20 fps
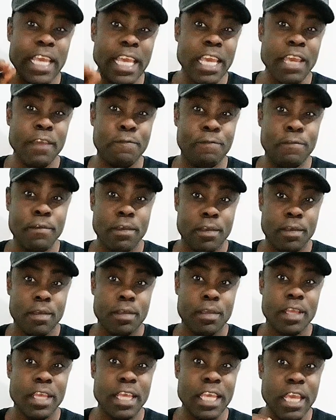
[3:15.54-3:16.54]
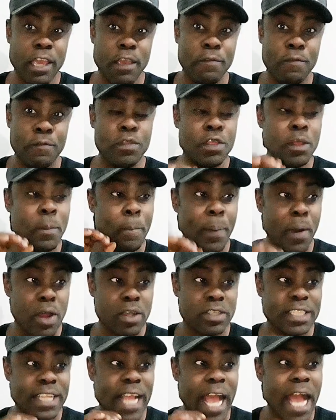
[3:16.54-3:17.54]
if if the
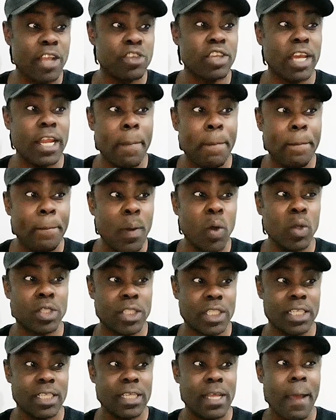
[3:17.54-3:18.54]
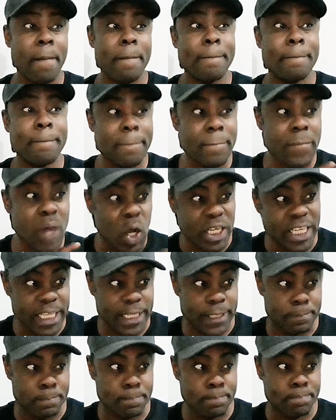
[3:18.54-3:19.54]
person actually put
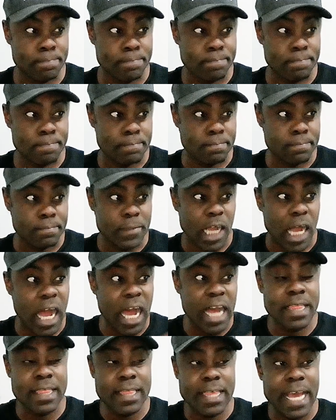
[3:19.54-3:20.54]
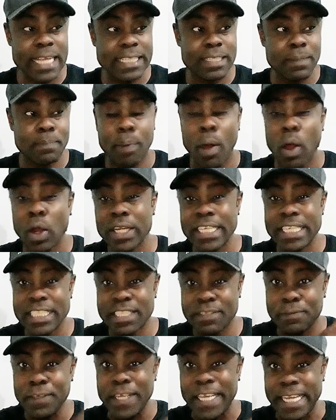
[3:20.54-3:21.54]
money on that
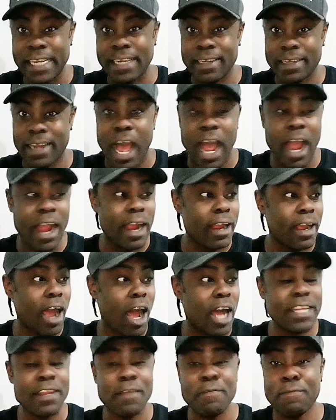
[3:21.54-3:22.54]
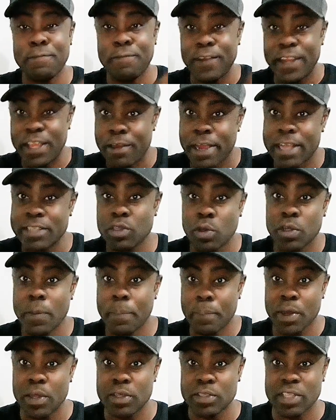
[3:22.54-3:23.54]
police vehicle or on the flare, as how the
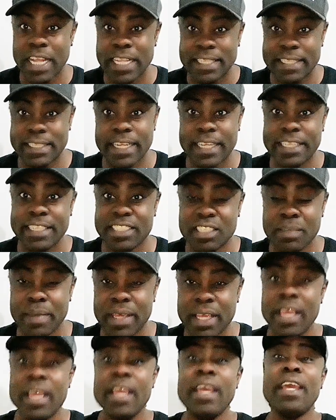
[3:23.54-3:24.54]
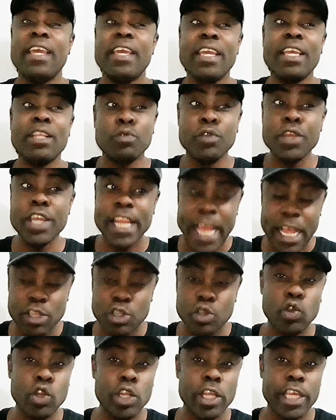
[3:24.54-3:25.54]
person had said it, you see me, it really and
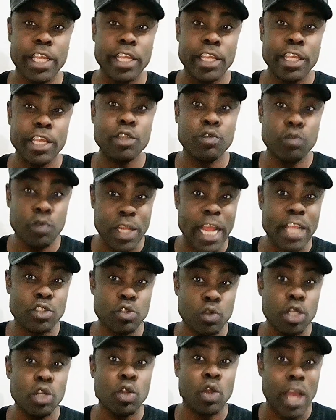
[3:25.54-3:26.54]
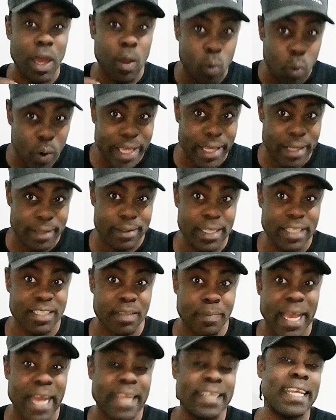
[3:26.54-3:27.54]
truly, it really and truly look away. You see
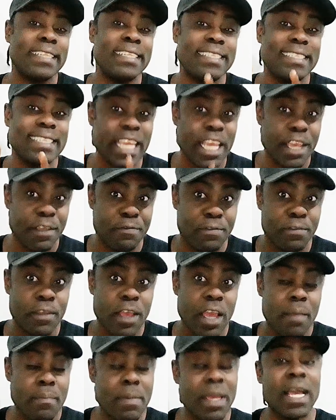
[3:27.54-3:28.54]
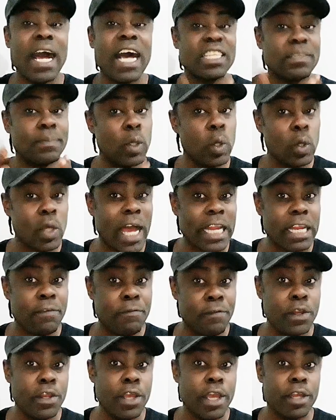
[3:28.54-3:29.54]
me, and that is if. Because me look at the
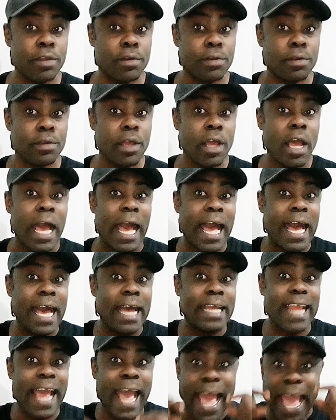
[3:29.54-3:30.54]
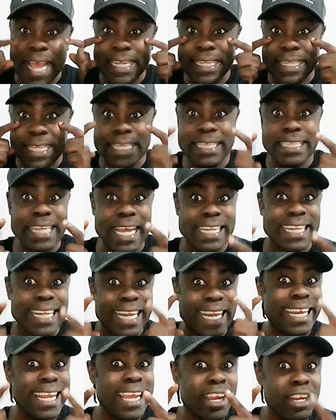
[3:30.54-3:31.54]
video, you know, and I did not
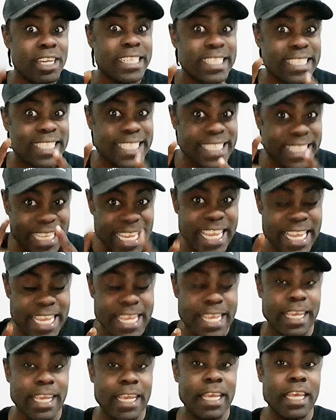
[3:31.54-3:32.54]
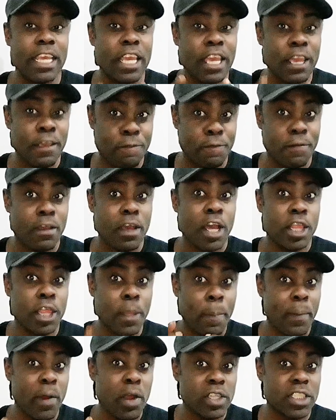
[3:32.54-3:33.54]
clearly see if
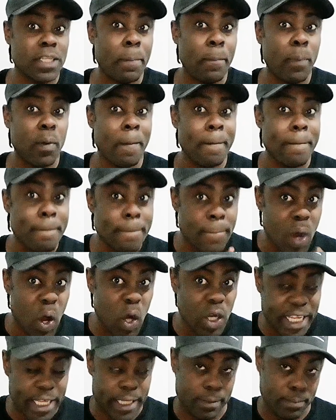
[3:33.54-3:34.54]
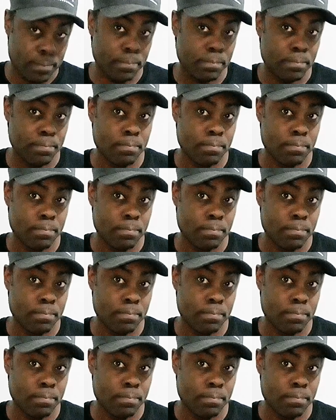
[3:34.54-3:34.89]
the person put money